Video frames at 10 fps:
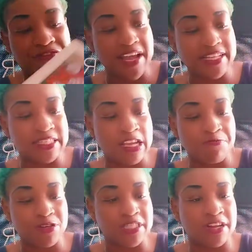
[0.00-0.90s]
I feel like this
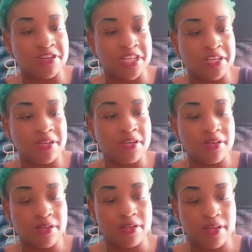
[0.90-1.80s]
Empress energy
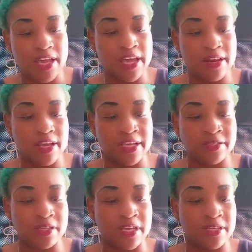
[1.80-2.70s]
and
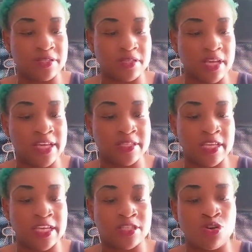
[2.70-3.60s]
is is is
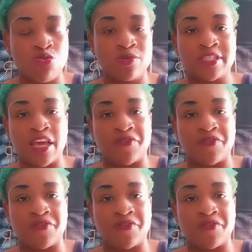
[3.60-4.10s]
is who was